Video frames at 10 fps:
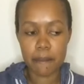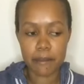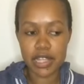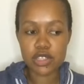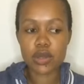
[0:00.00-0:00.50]

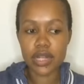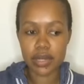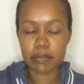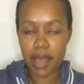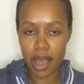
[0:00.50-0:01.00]

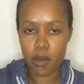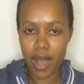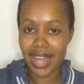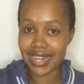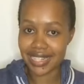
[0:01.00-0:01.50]
masculine power
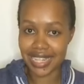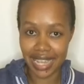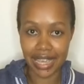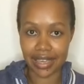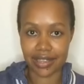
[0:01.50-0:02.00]
under
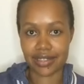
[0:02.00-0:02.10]
check.